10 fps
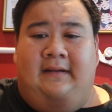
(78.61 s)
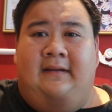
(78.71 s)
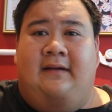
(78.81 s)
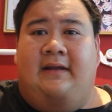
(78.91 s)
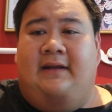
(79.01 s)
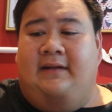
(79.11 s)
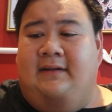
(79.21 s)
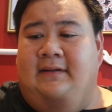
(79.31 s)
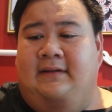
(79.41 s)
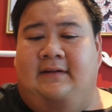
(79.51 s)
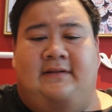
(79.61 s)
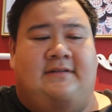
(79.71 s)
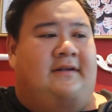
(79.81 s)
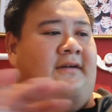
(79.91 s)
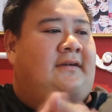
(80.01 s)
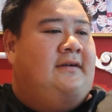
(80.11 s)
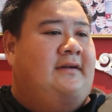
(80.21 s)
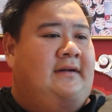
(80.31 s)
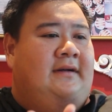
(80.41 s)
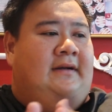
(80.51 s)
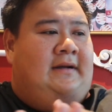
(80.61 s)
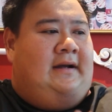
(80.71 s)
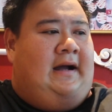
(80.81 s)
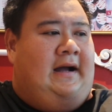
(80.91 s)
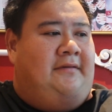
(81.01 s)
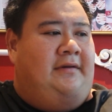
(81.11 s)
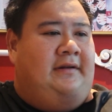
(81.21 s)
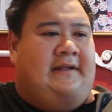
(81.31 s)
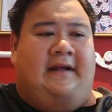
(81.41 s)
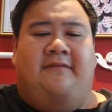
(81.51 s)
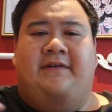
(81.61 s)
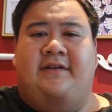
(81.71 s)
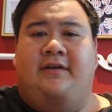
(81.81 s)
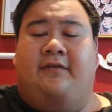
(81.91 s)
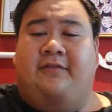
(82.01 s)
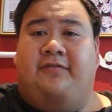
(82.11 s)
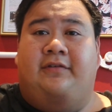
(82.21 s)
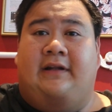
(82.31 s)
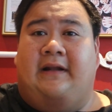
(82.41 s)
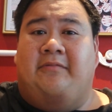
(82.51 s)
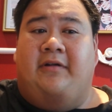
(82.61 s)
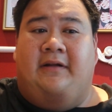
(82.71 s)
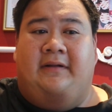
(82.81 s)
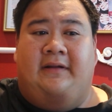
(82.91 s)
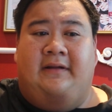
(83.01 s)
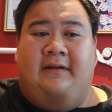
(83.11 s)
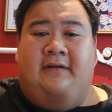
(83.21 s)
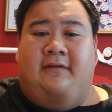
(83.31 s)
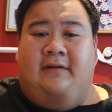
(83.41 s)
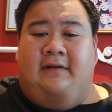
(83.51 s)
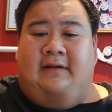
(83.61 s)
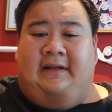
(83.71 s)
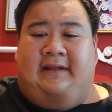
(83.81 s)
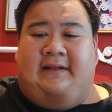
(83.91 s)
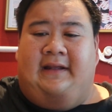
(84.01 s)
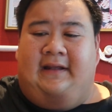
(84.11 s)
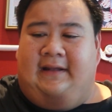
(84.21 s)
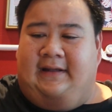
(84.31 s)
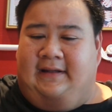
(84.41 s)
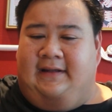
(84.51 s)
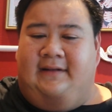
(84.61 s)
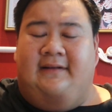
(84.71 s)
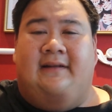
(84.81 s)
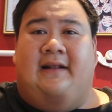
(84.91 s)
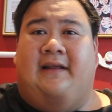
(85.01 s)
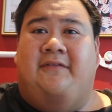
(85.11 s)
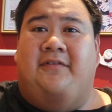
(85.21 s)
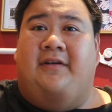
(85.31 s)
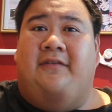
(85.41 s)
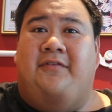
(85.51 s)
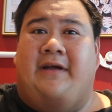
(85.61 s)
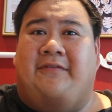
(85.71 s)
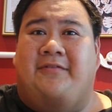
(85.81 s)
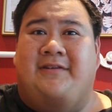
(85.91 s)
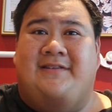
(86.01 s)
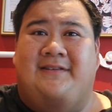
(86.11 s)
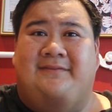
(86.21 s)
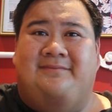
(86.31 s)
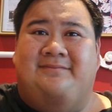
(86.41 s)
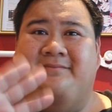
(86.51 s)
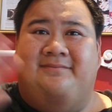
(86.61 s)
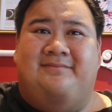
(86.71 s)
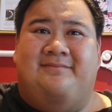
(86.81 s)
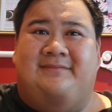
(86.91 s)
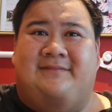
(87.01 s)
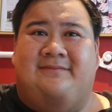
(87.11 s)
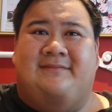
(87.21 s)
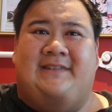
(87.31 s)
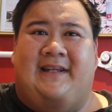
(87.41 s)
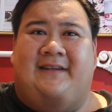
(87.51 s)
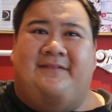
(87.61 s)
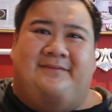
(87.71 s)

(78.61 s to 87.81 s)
Okay, so I will take a video of the food that I'm gonna be eating, and I'll give you the review afterwards. See ya.